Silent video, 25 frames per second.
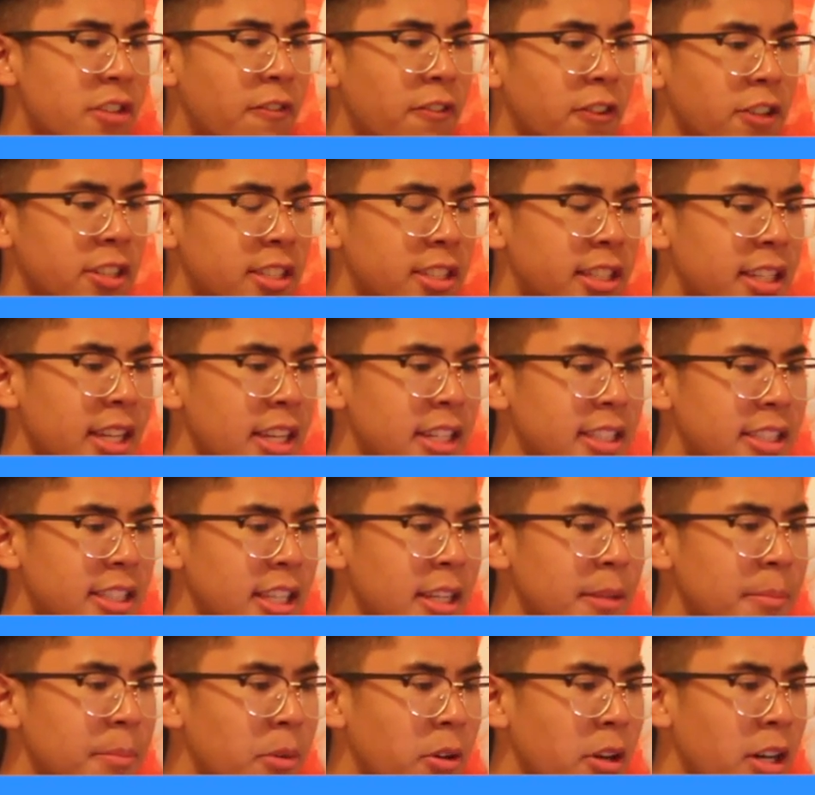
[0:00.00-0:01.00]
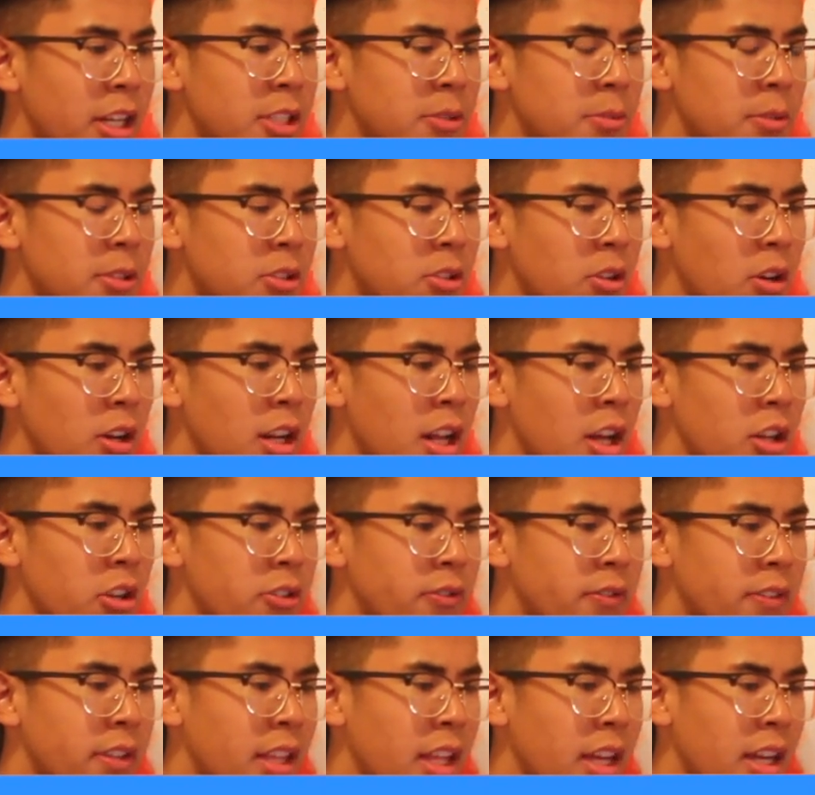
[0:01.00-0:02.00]
versus TNT BOYS. What's going on
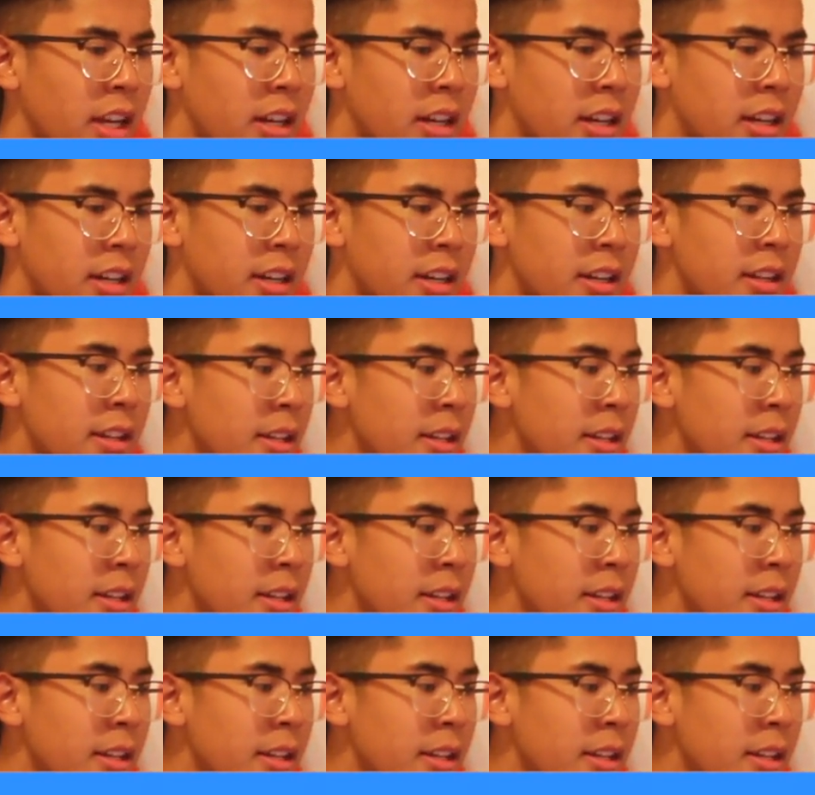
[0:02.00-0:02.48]
over there?